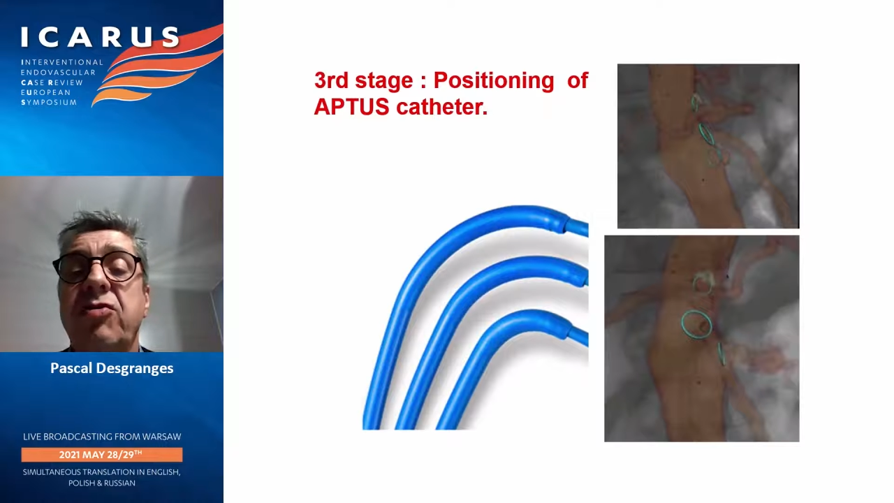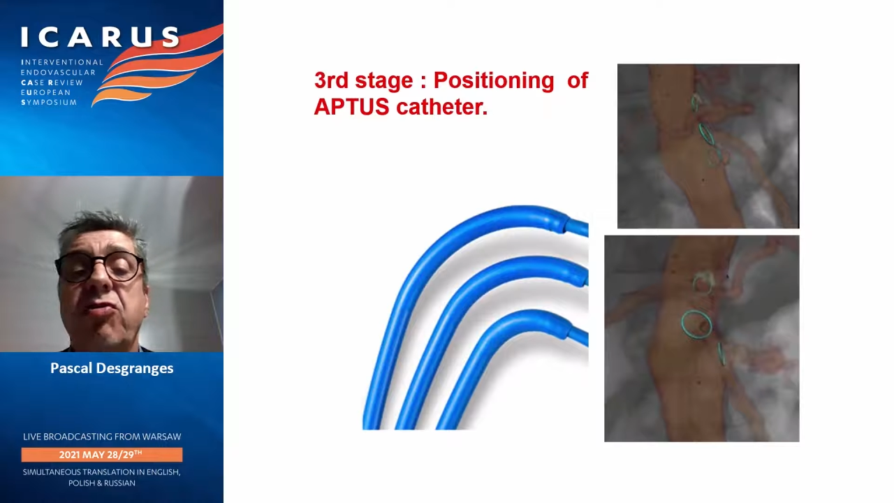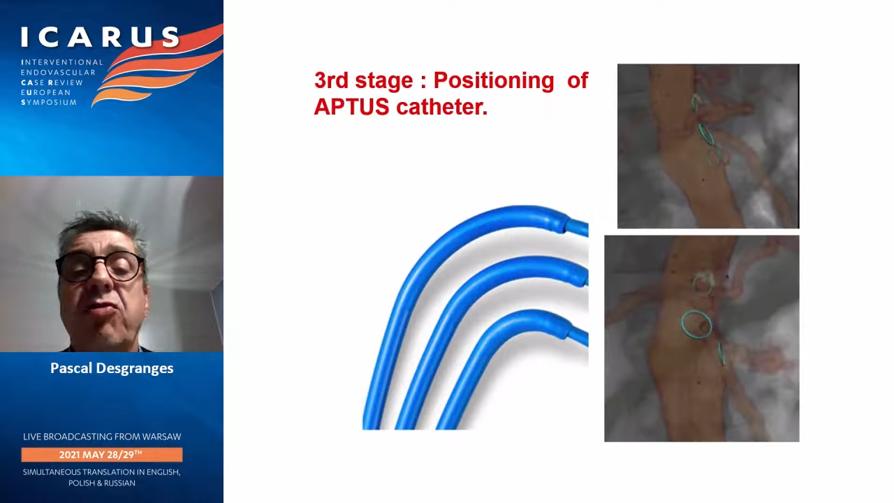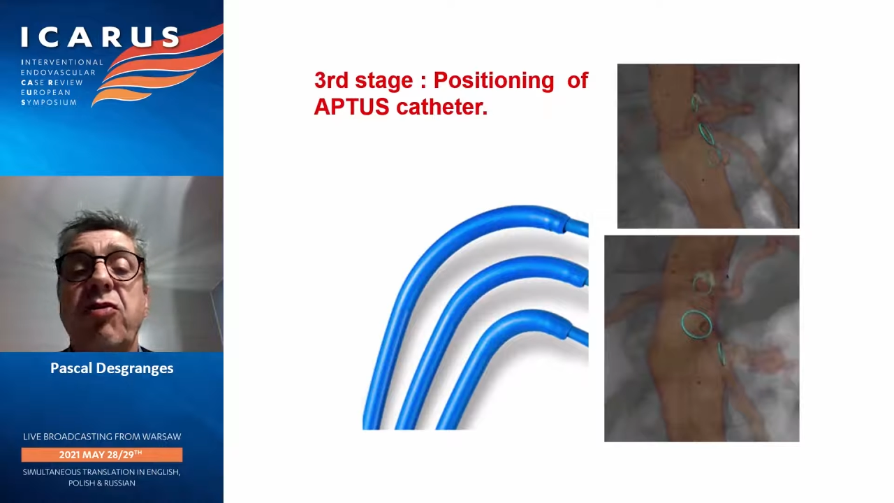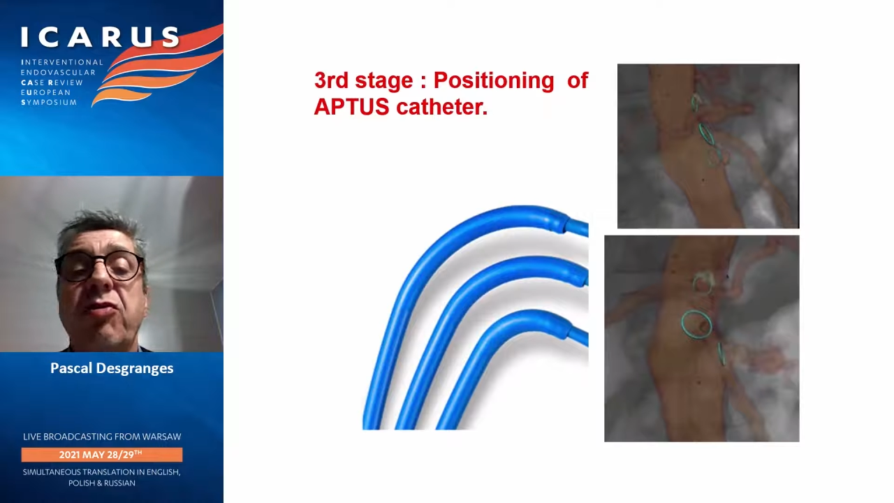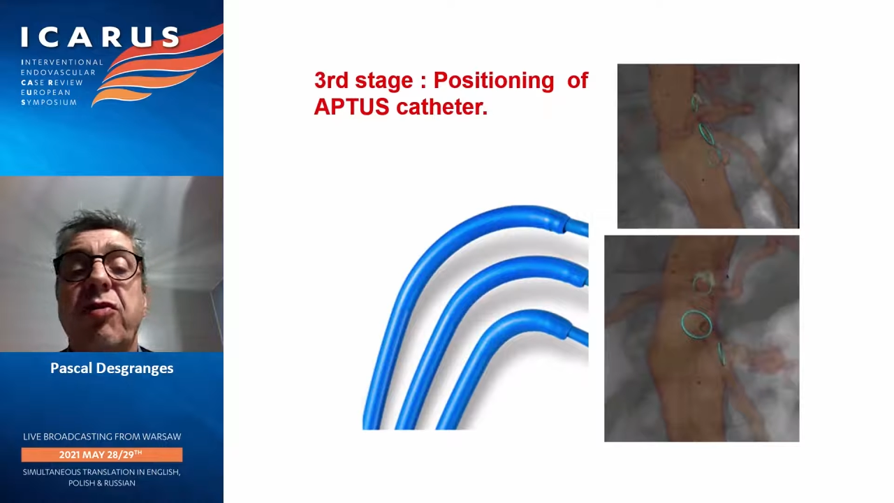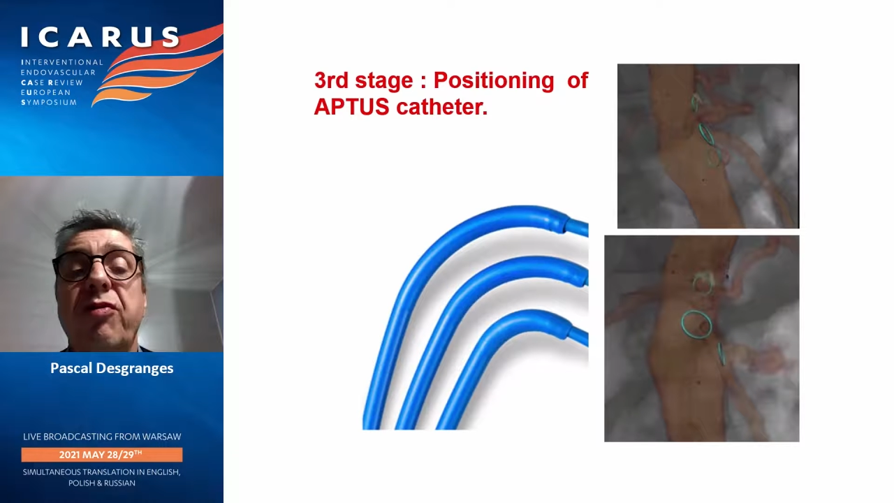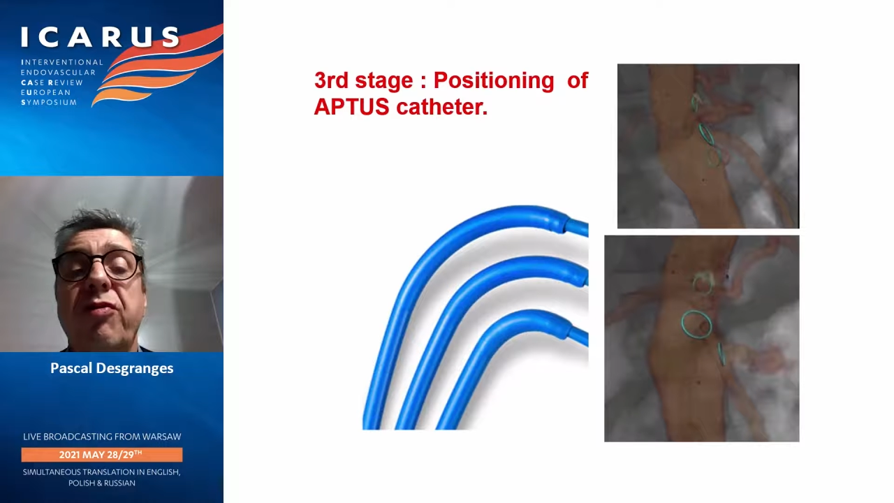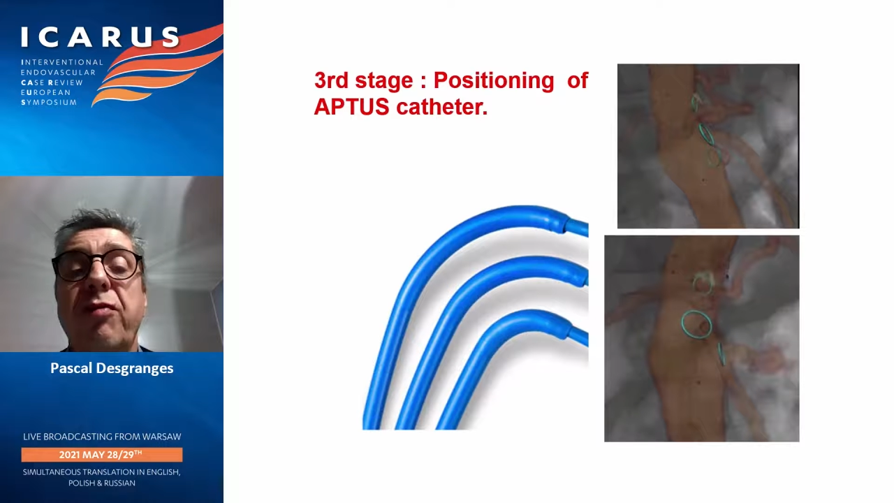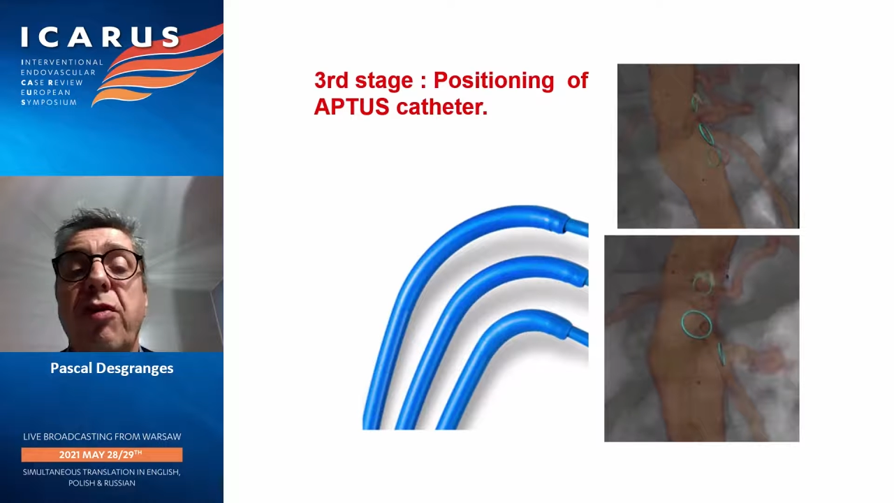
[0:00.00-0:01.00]
through the
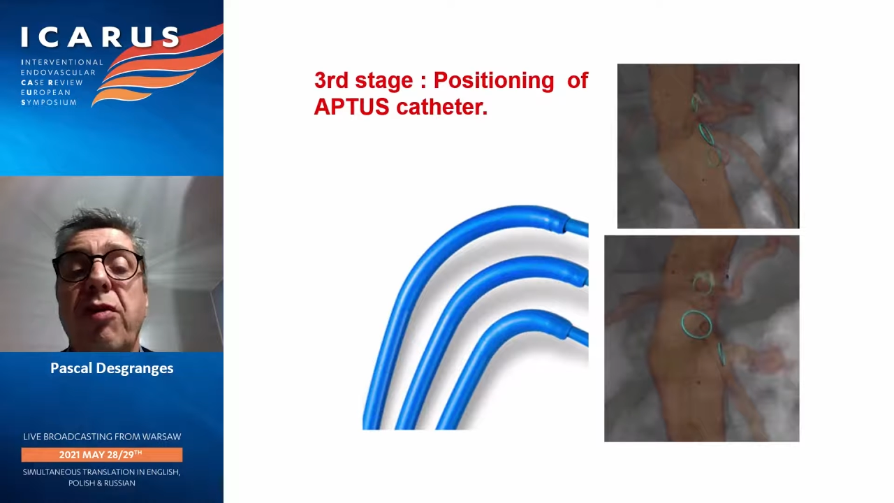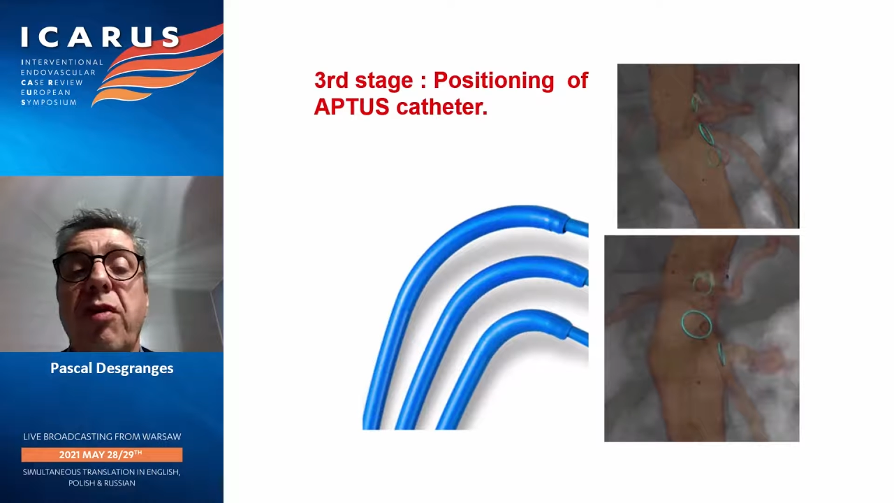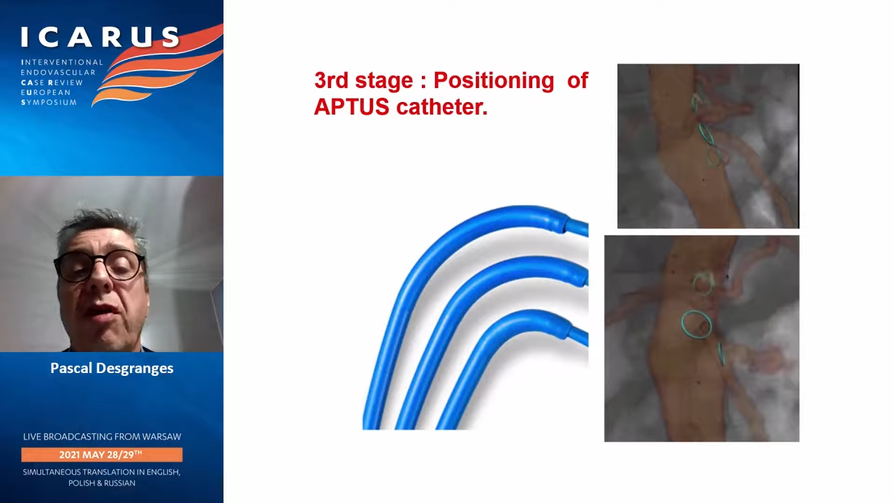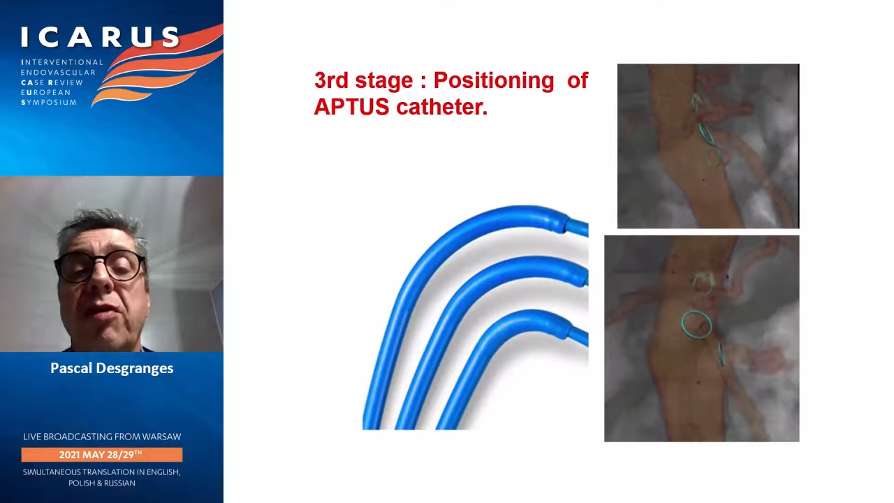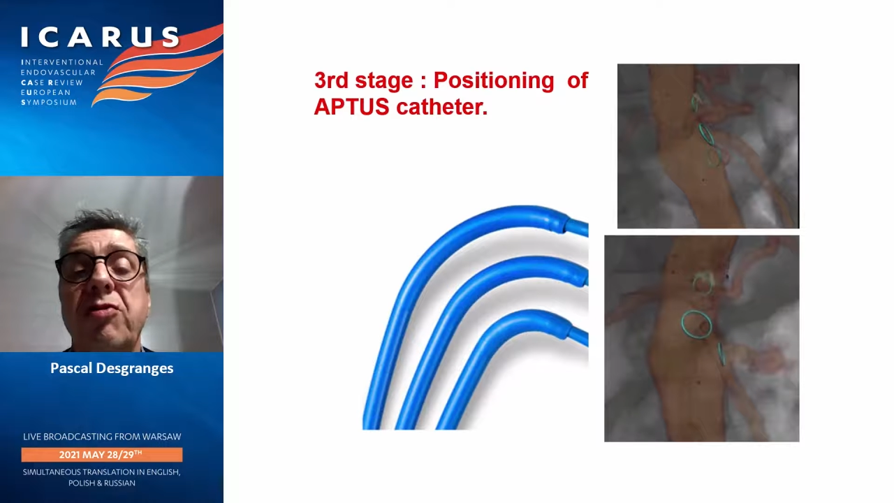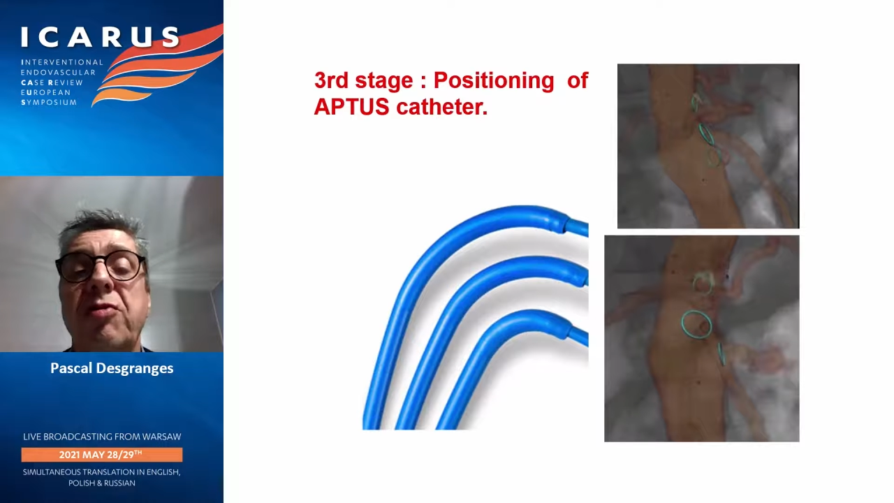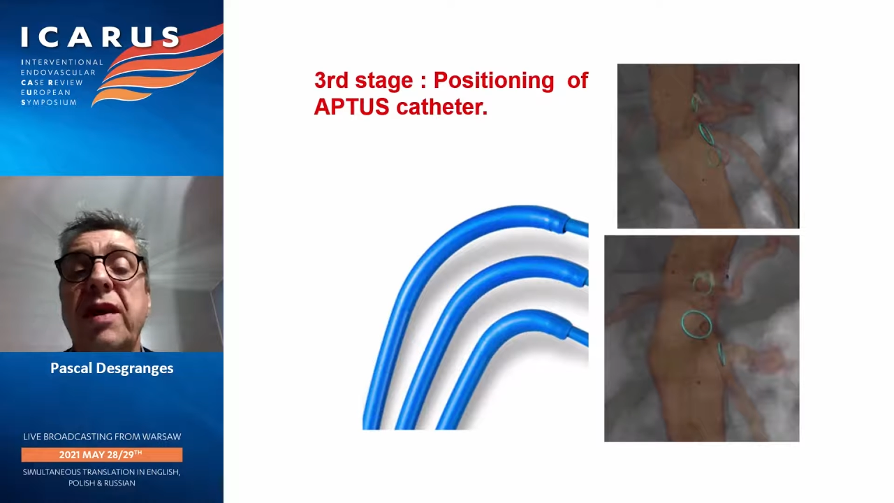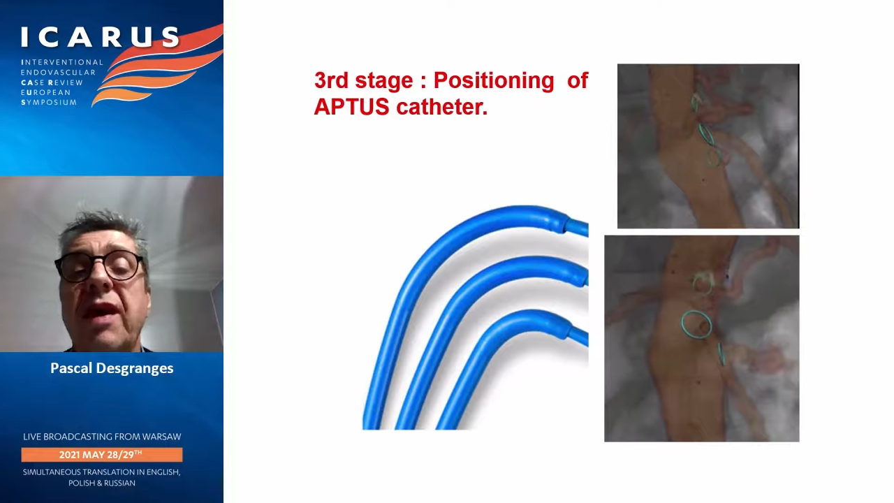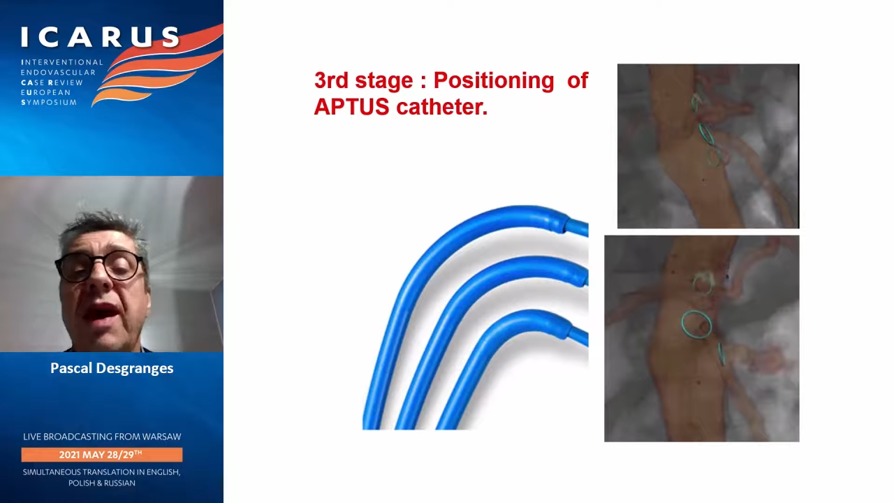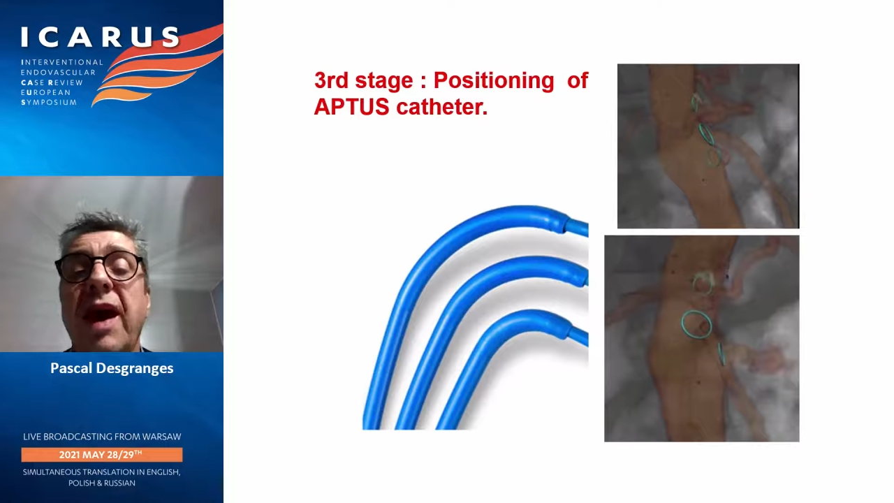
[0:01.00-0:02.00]
femoral artery